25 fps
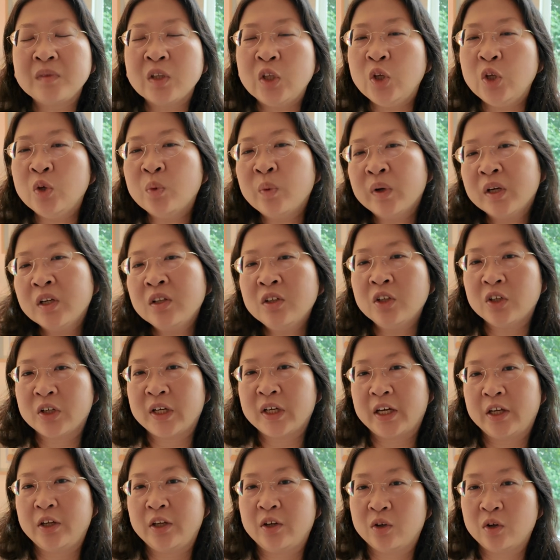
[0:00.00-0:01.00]
you want to
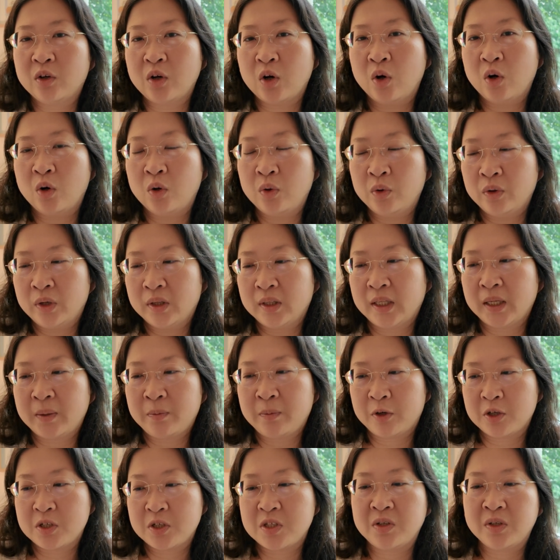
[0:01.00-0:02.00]
look at your own like
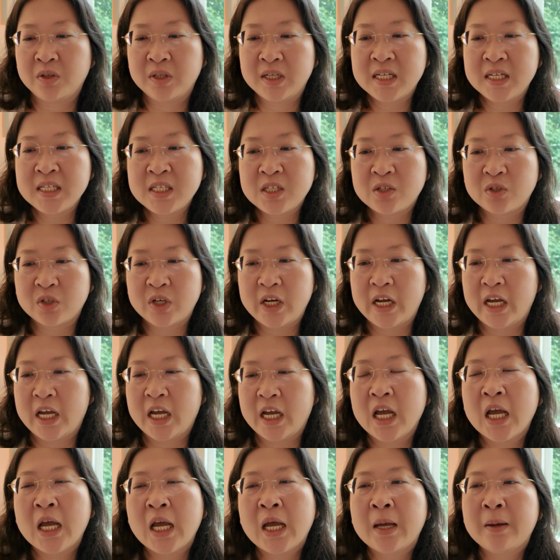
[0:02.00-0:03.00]
personal
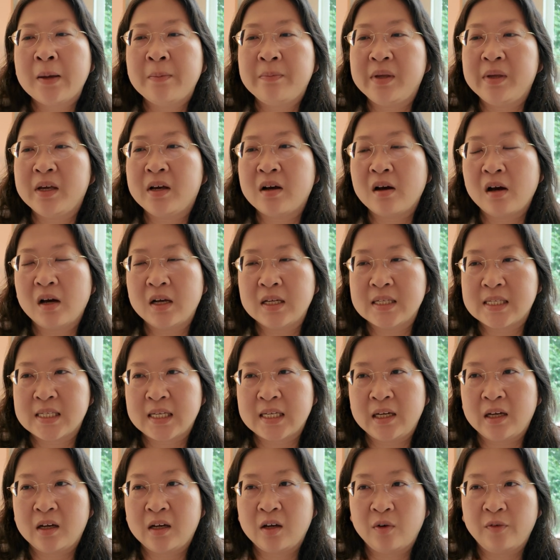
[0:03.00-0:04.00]
history, because
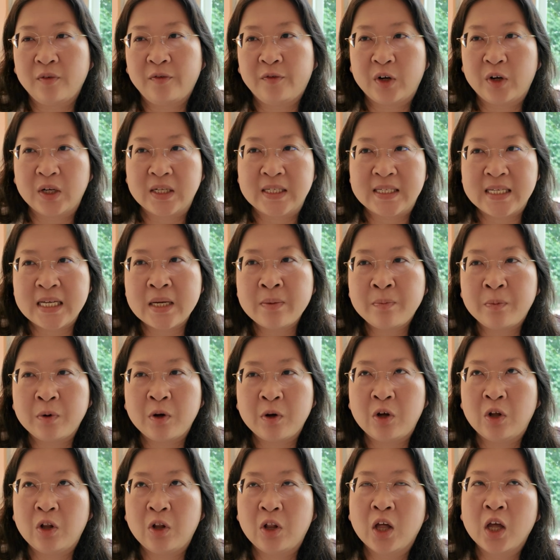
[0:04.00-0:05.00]
like, for
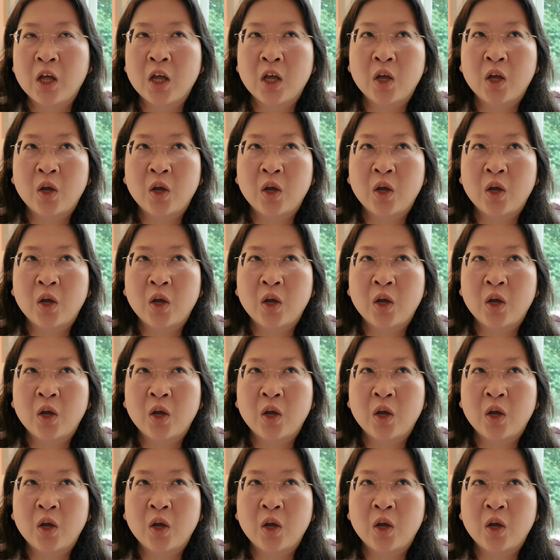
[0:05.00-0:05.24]
example,